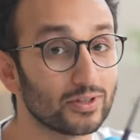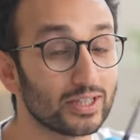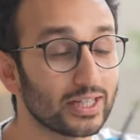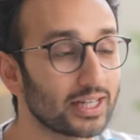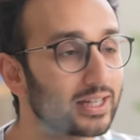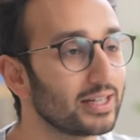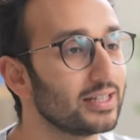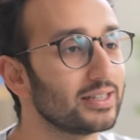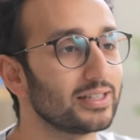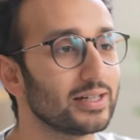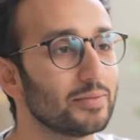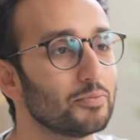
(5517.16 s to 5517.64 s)

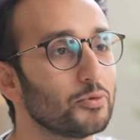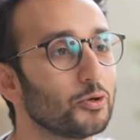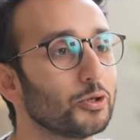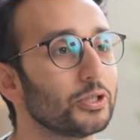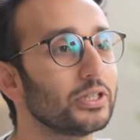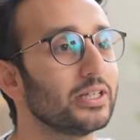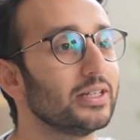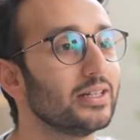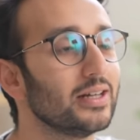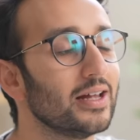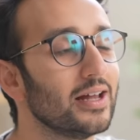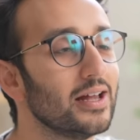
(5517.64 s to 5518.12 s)
ridiculously
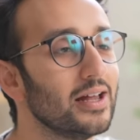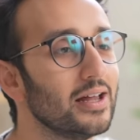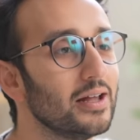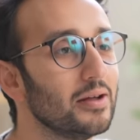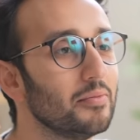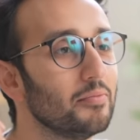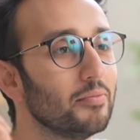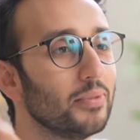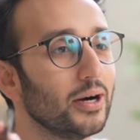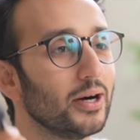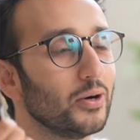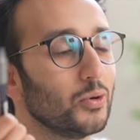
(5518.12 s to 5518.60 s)
important,
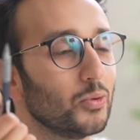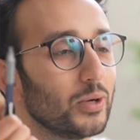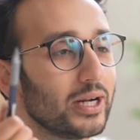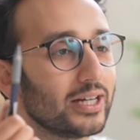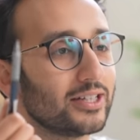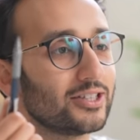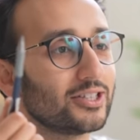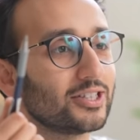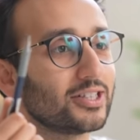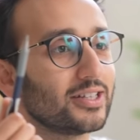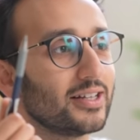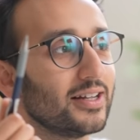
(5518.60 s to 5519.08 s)
but
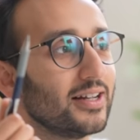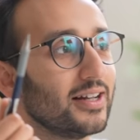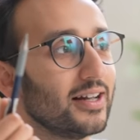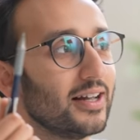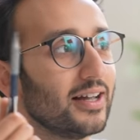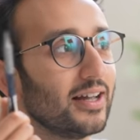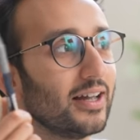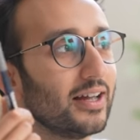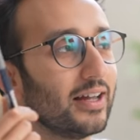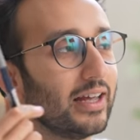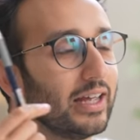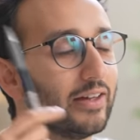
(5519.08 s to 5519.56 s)
which
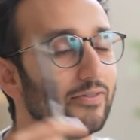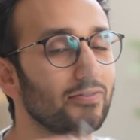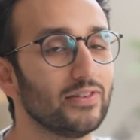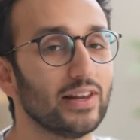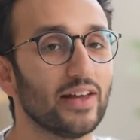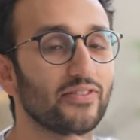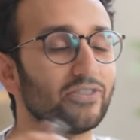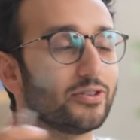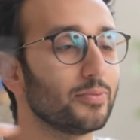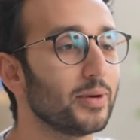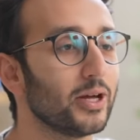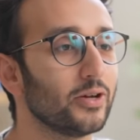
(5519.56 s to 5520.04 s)
if
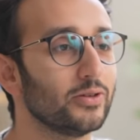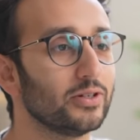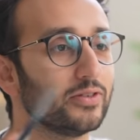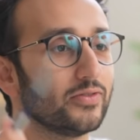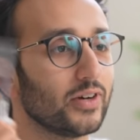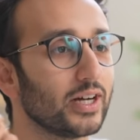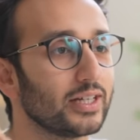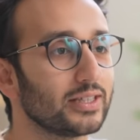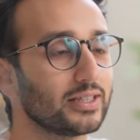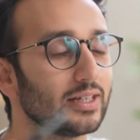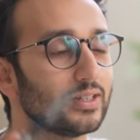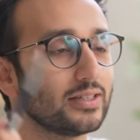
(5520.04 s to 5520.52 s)
left to my own
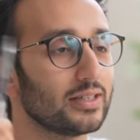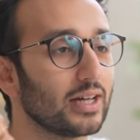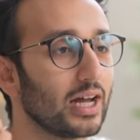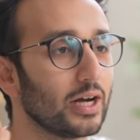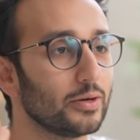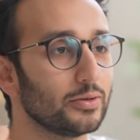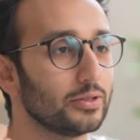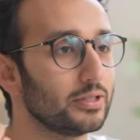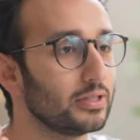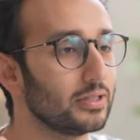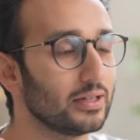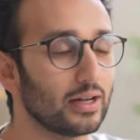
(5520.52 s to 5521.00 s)
devices,
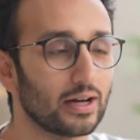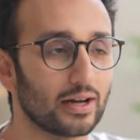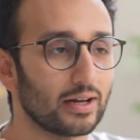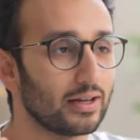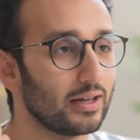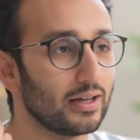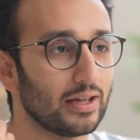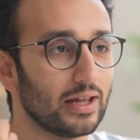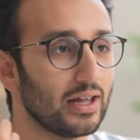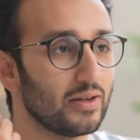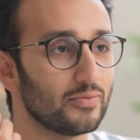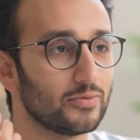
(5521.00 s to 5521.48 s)

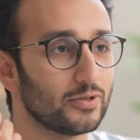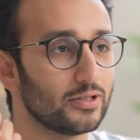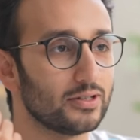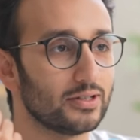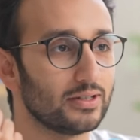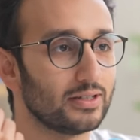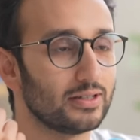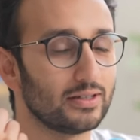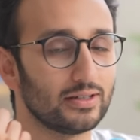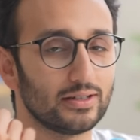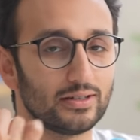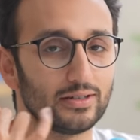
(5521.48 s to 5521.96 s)
it
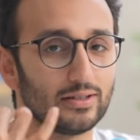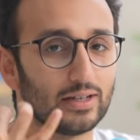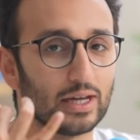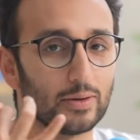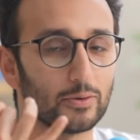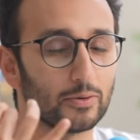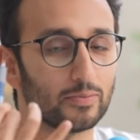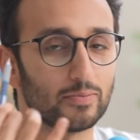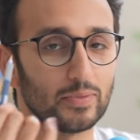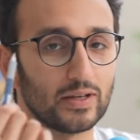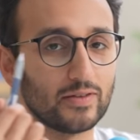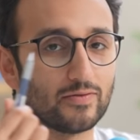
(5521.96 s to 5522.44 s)

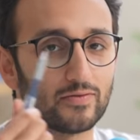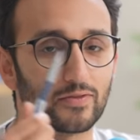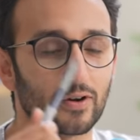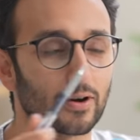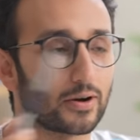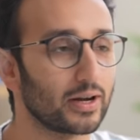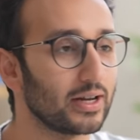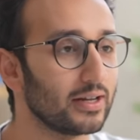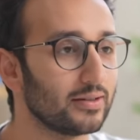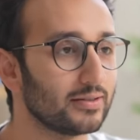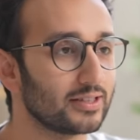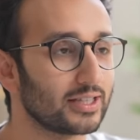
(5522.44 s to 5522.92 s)
would be
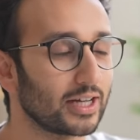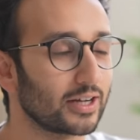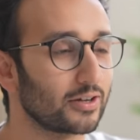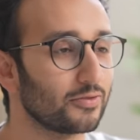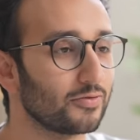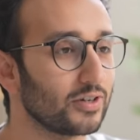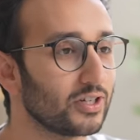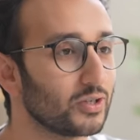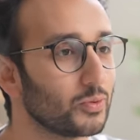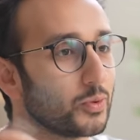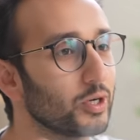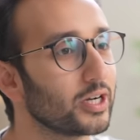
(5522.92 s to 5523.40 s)
very
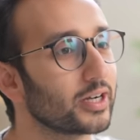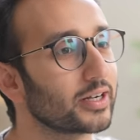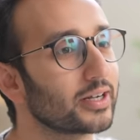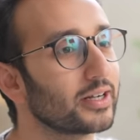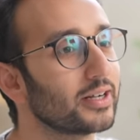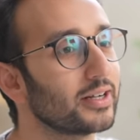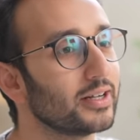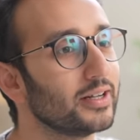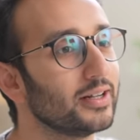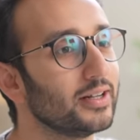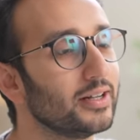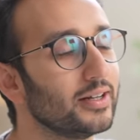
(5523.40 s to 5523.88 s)
secondary to
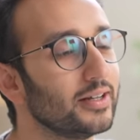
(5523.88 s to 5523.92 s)
work.